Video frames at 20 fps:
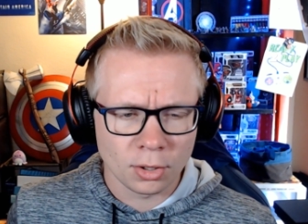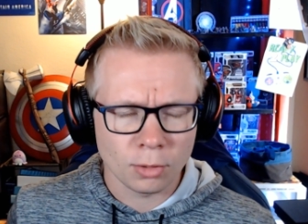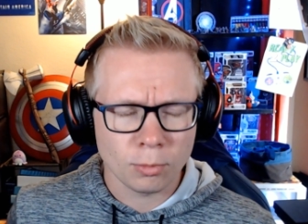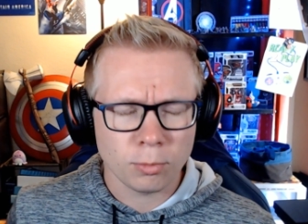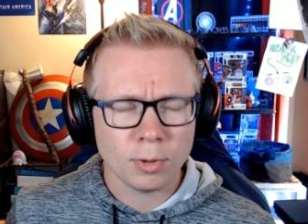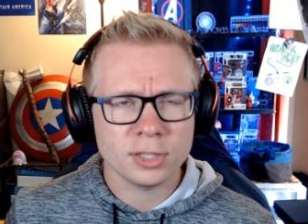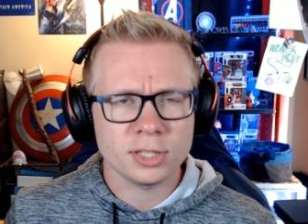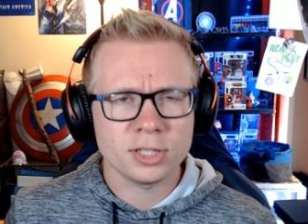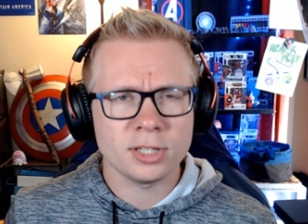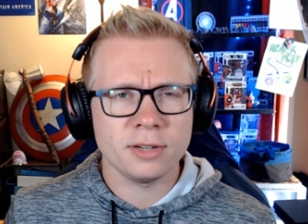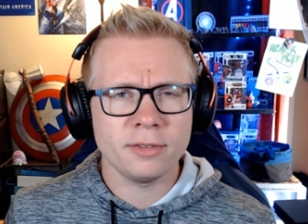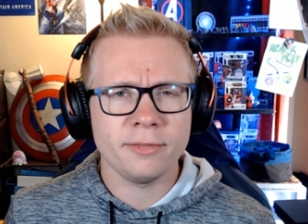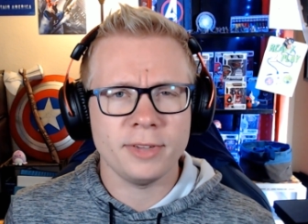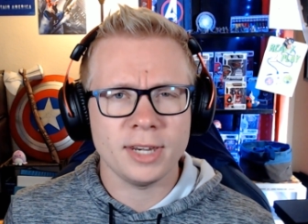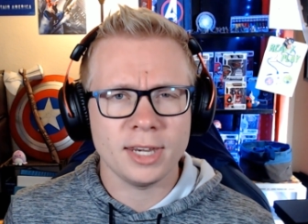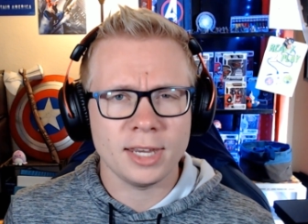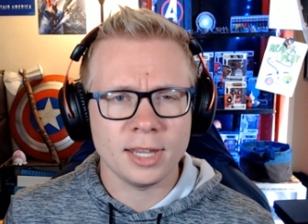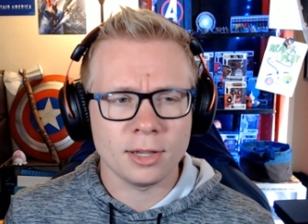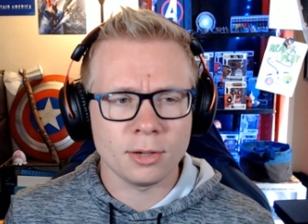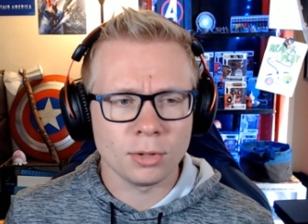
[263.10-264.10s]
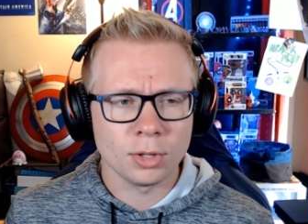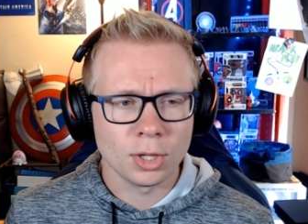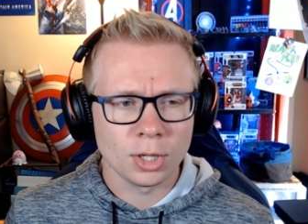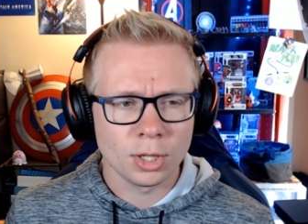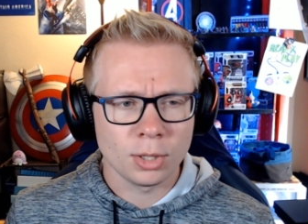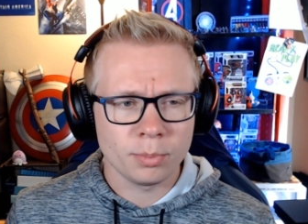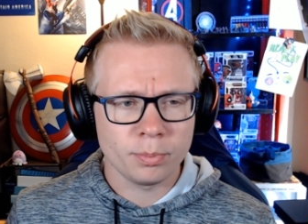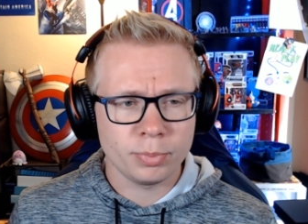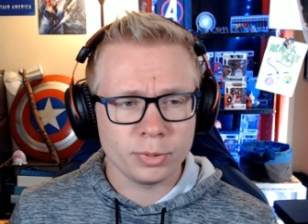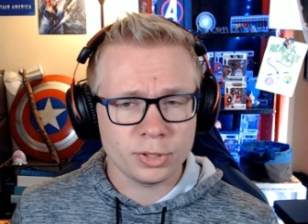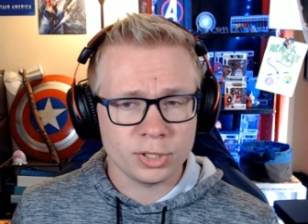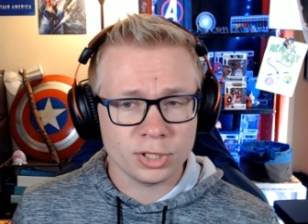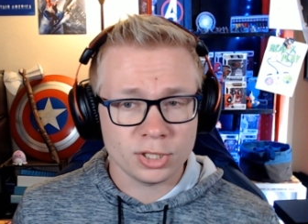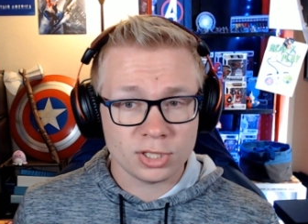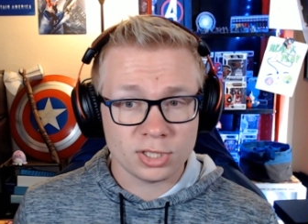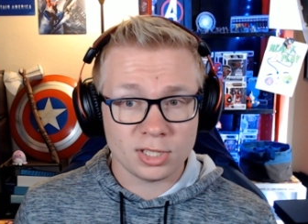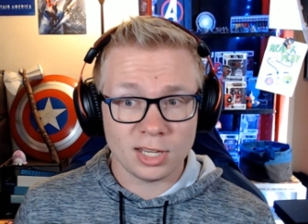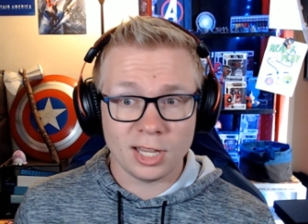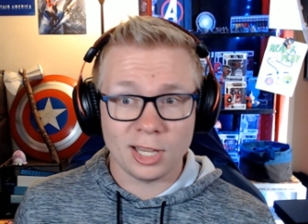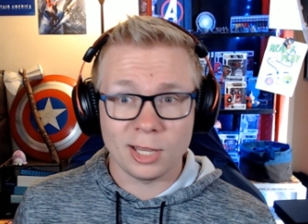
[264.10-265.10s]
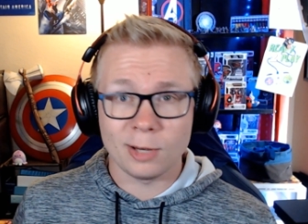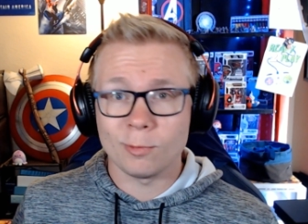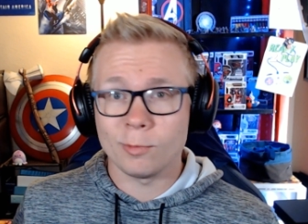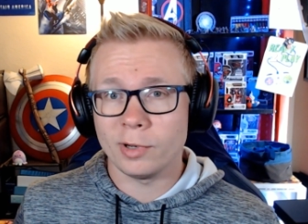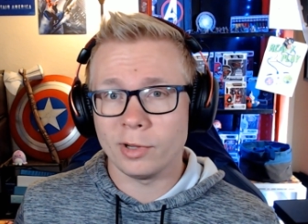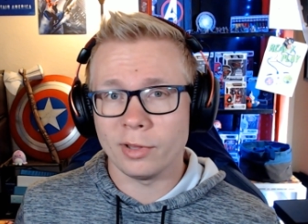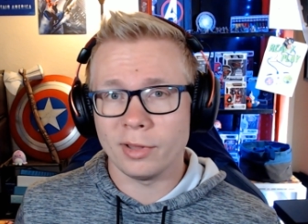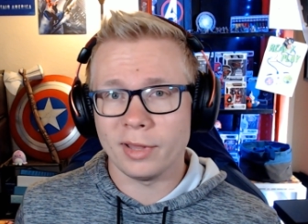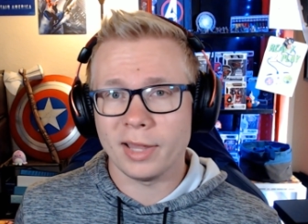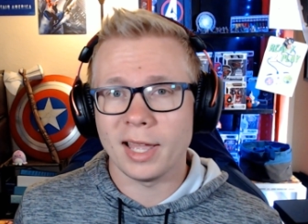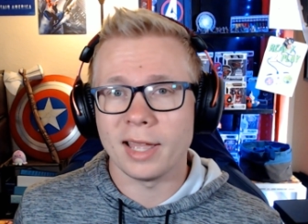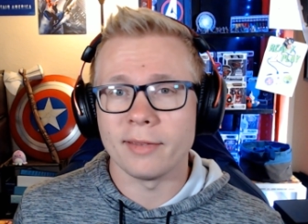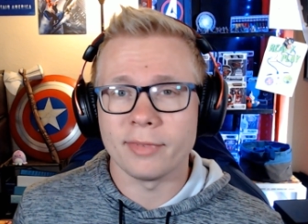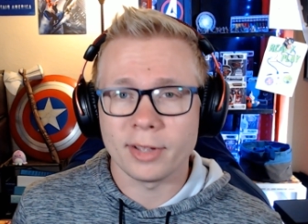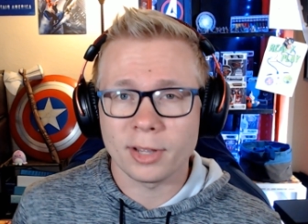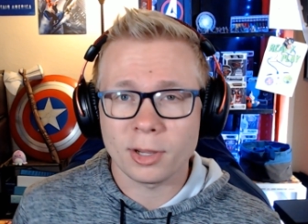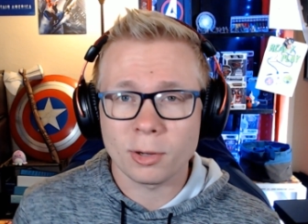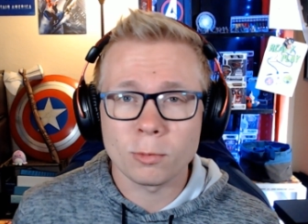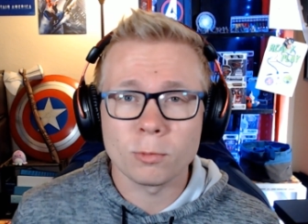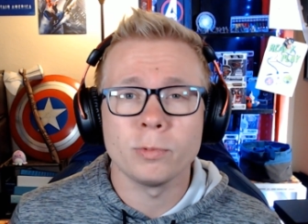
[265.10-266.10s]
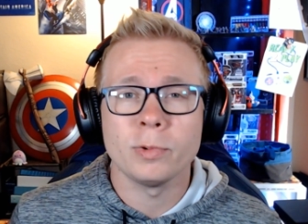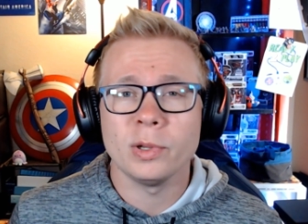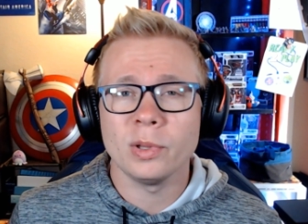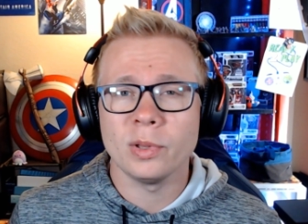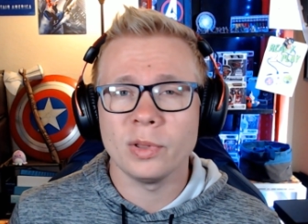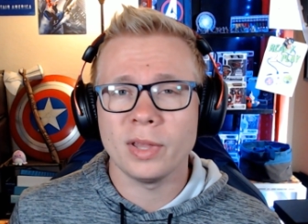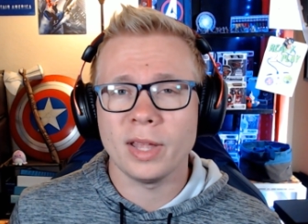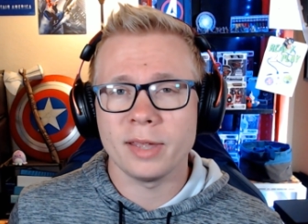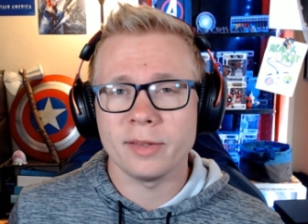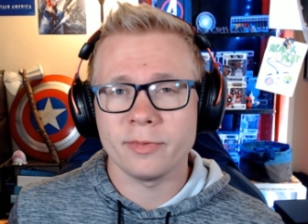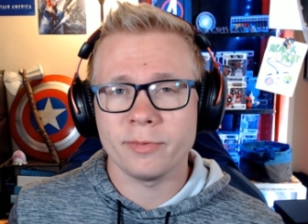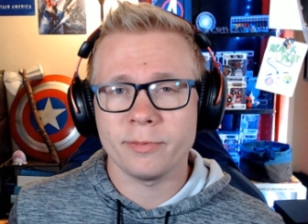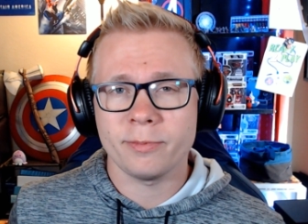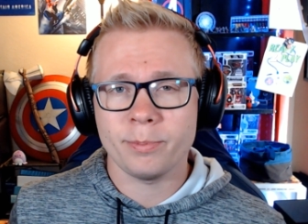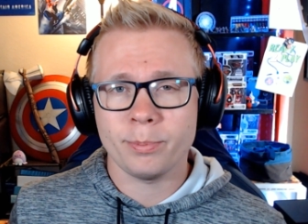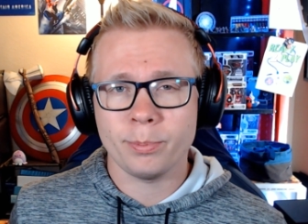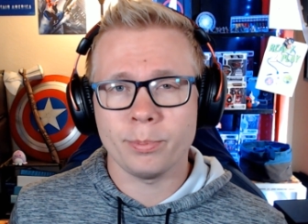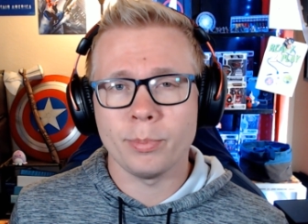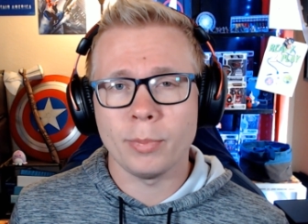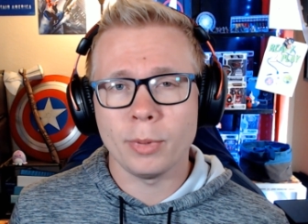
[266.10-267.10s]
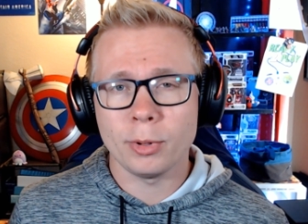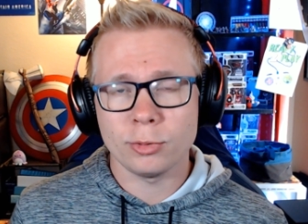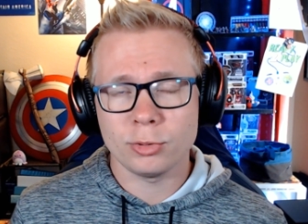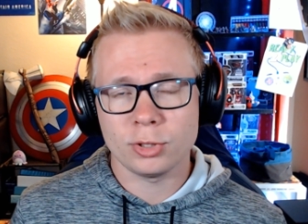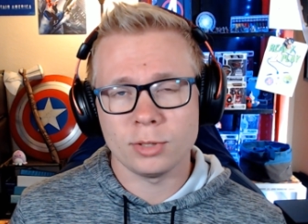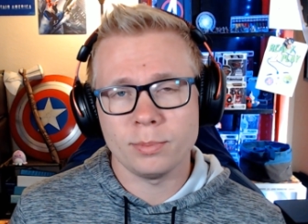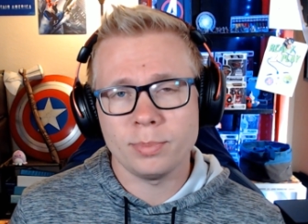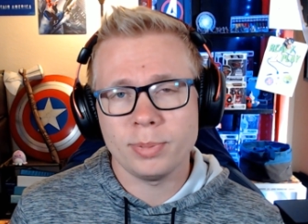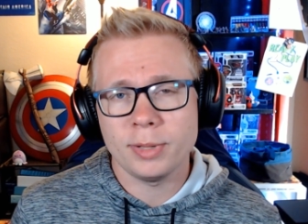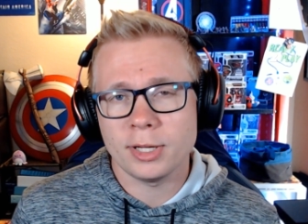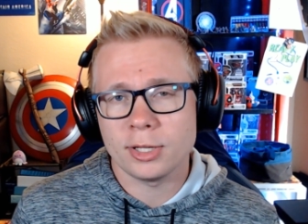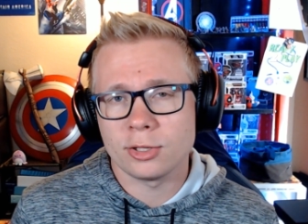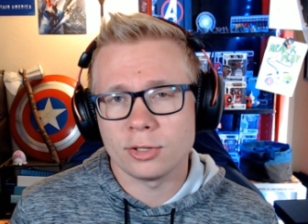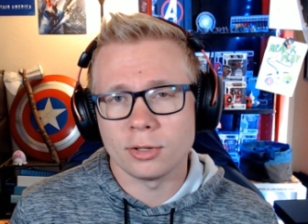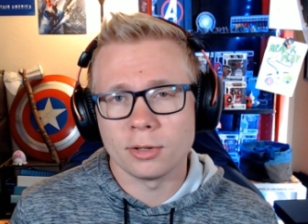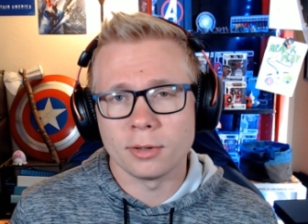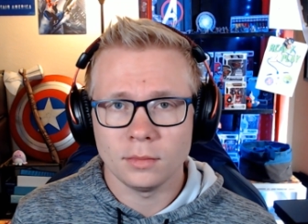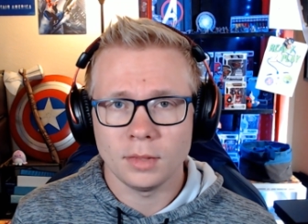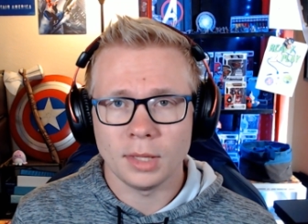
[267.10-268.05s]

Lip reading: watching a video, but just in real life, like a real life motion picture.